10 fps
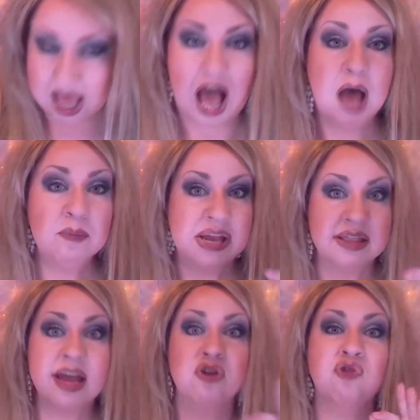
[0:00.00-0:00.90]
I mean,
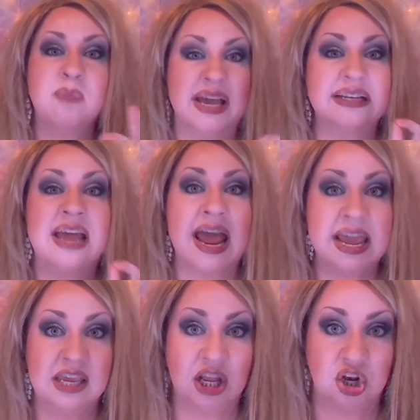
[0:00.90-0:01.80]
they're
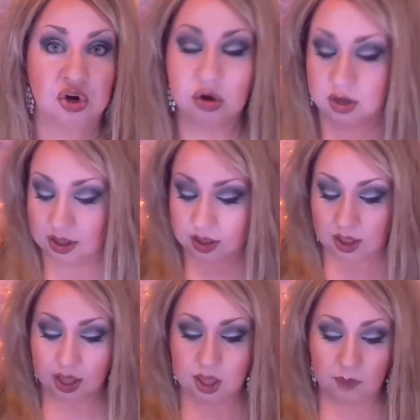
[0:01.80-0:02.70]
spectacular.
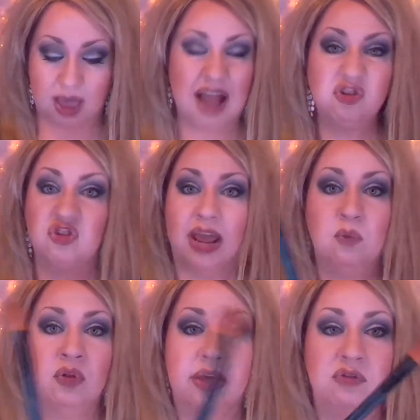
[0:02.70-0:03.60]
I just take
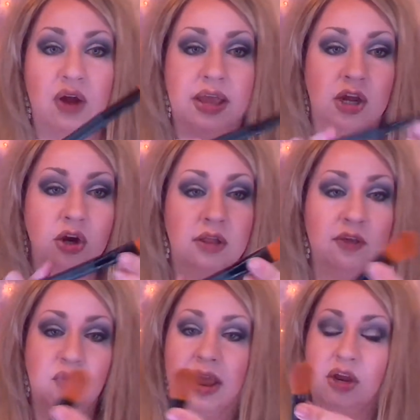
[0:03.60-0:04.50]
one of these right here.
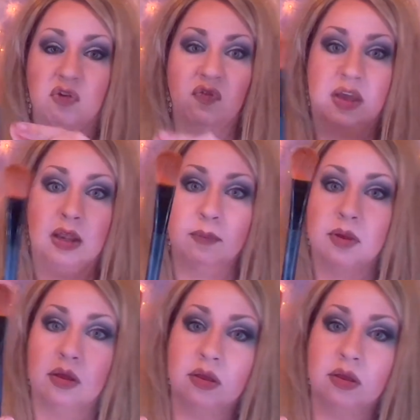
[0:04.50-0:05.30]
This right here is Philip.